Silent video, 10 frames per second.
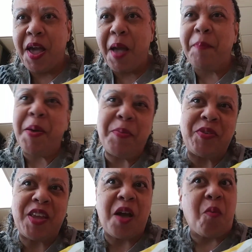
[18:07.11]
And people
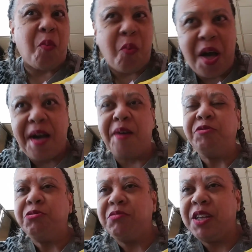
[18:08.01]
saying, wow,
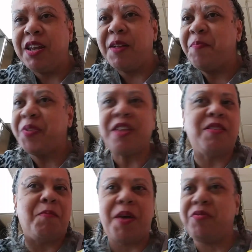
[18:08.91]
you did it. That's
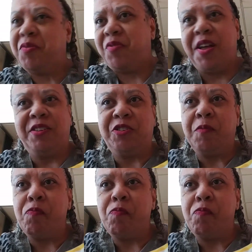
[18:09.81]
the best revenge.